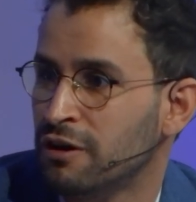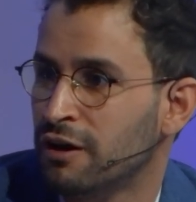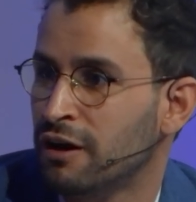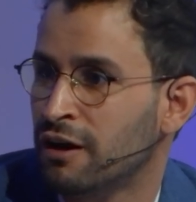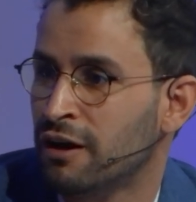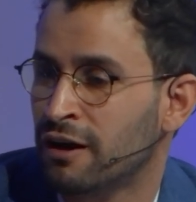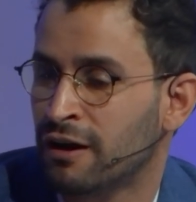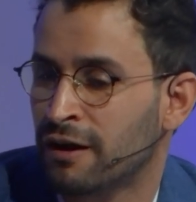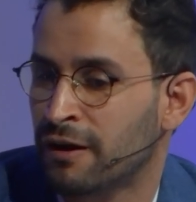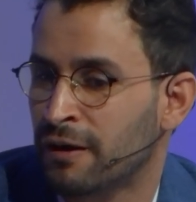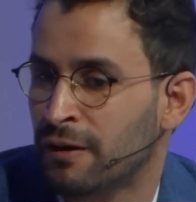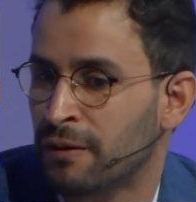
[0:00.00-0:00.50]

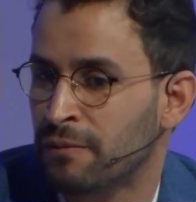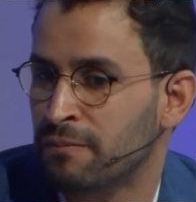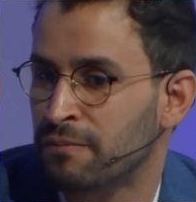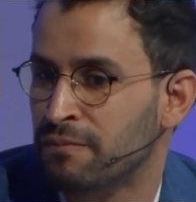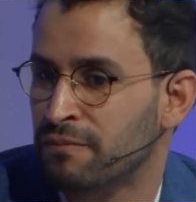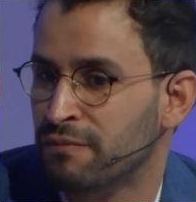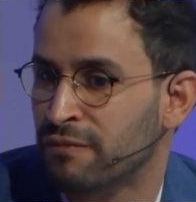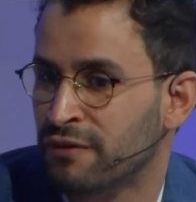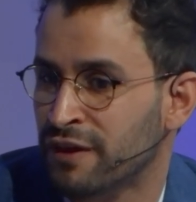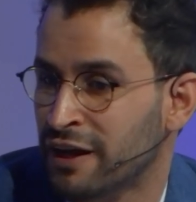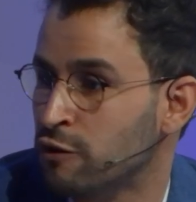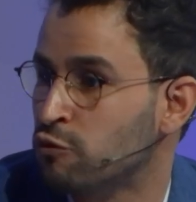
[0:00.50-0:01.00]
then
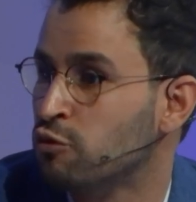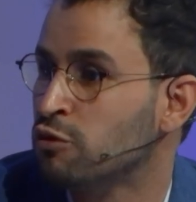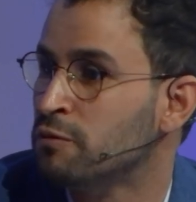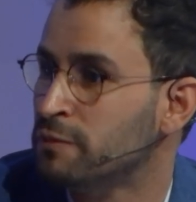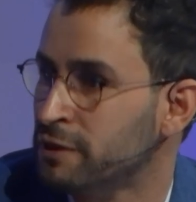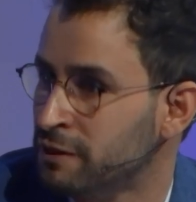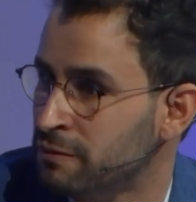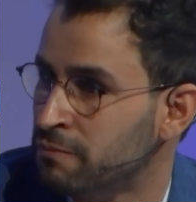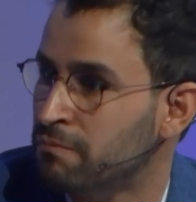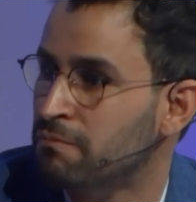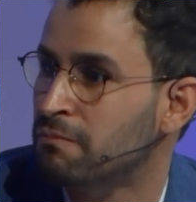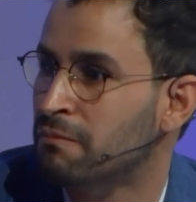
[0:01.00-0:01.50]
it would
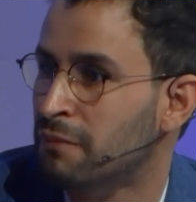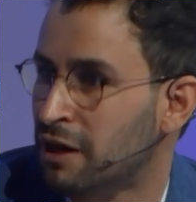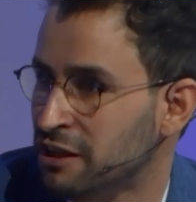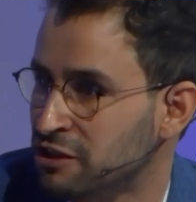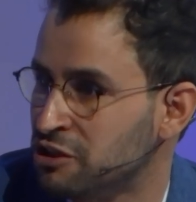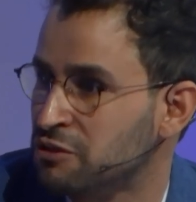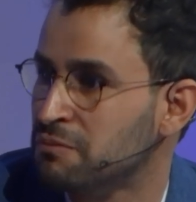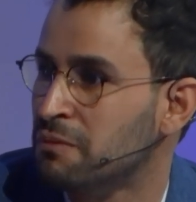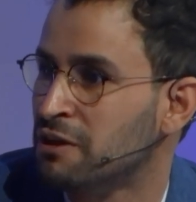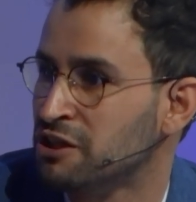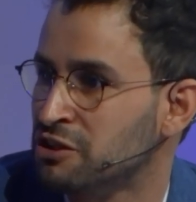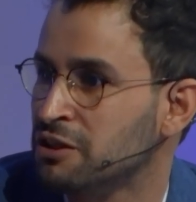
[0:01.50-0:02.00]
be
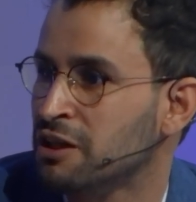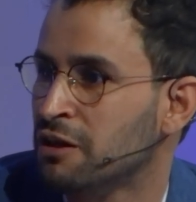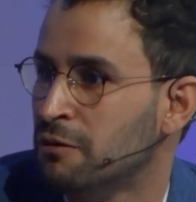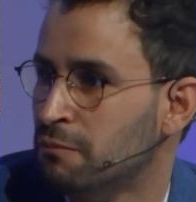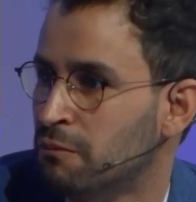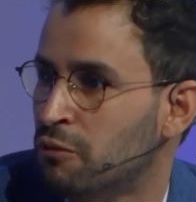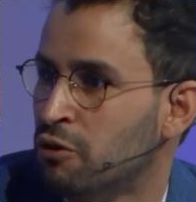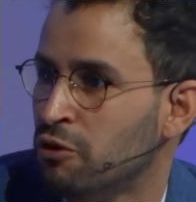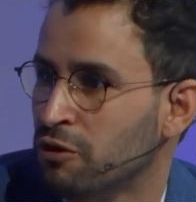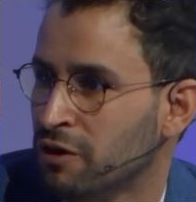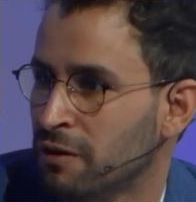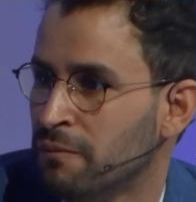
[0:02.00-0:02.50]
much
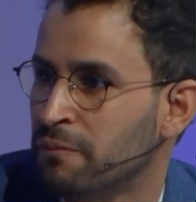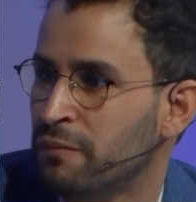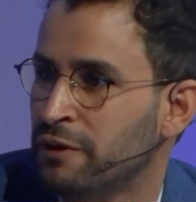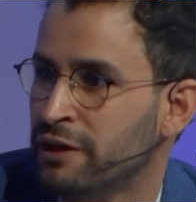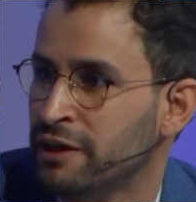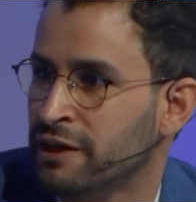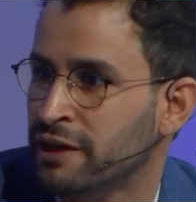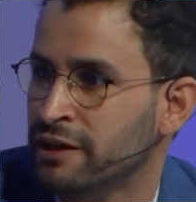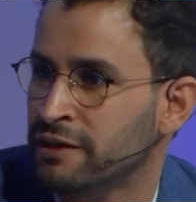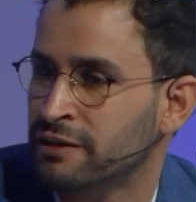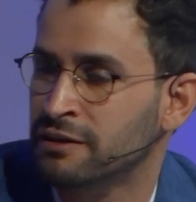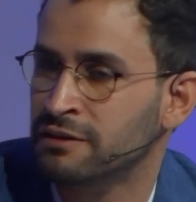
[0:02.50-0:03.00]
more
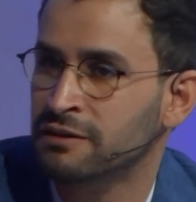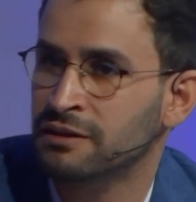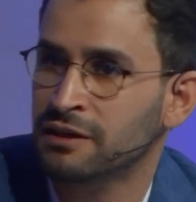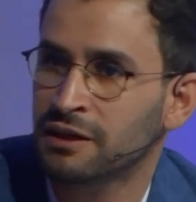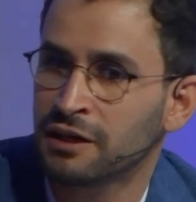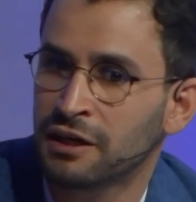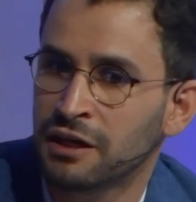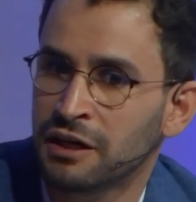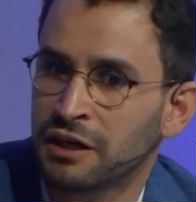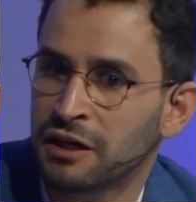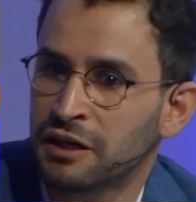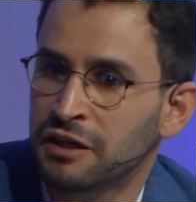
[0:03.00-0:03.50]
complicated.
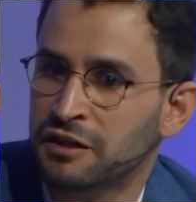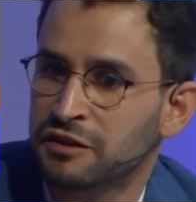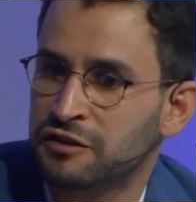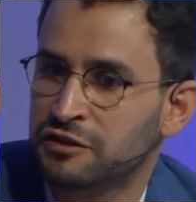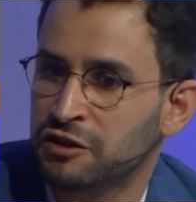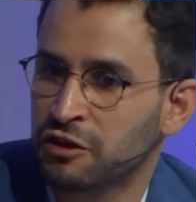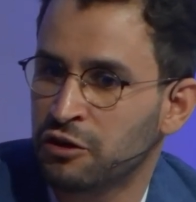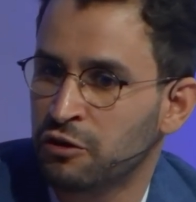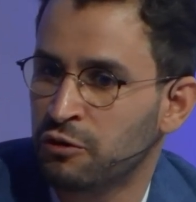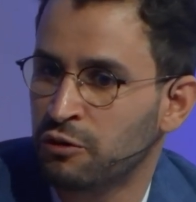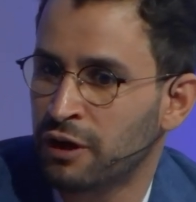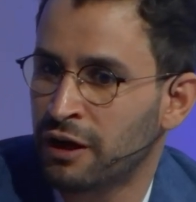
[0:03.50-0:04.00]

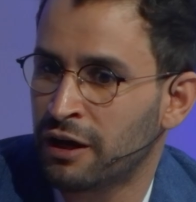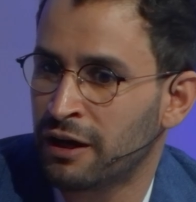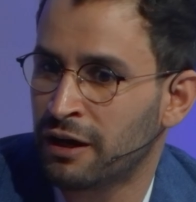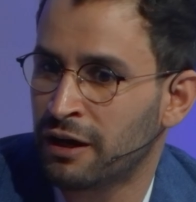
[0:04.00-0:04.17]
So